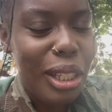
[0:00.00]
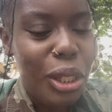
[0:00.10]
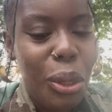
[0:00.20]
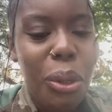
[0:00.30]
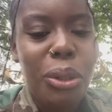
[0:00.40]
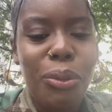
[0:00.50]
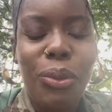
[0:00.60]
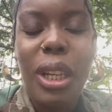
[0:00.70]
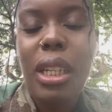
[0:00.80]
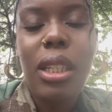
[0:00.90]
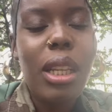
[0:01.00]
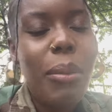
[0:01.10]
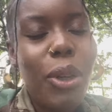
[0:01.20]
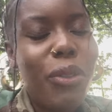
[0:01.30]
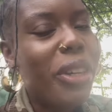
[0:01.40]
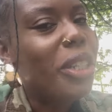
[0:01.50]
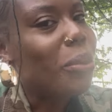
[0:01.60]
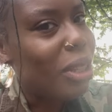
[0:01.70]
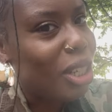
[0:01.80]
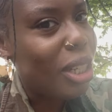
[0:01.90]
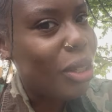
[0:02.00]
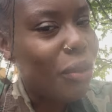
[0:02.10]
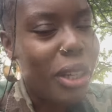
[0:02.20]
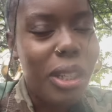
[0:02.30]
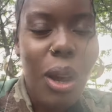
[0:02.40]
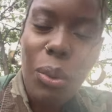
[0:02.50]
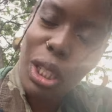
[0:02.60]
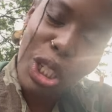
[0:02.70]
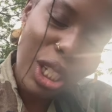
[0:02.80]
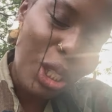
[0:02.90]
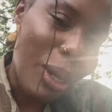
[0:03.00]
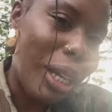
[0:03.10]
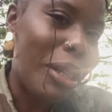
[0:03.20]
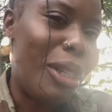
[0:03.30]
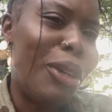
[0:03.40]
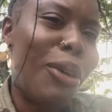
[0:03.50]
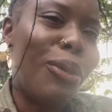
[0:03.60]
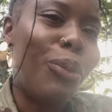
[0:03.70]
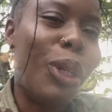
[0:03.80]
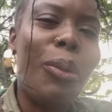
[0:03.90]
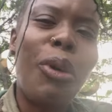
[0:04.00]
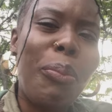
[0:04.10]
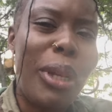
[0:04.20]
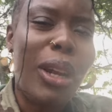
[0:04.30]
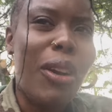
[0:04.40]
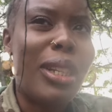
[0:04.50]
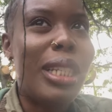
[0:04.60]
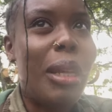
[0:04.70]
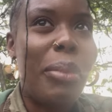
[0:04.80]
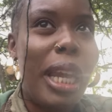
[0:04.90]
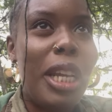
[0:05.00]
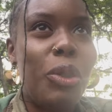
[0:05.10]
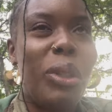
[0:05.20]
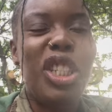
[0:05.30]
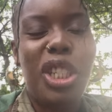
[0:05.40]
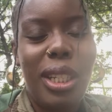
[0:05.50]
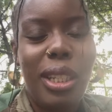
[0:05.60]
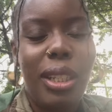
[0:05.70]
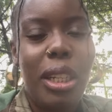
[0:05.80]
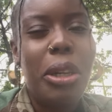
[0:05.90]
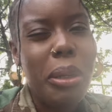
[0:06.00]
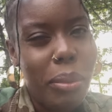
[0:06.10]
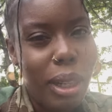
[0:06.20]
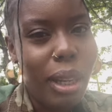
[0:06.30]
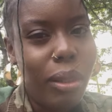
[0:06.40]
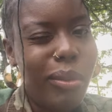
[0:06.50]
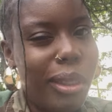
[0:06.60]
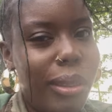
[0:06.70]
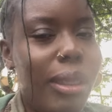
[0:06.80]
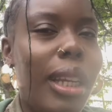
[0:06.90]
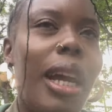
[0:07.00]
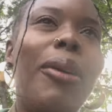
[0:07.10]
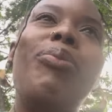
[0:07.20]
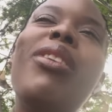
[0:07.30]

So you guys need to let me know if you guys are with the shits, if you guys are not with the shits, so I can, you know, we can both be on the same page with shits. You get what I'm saying? Yeah.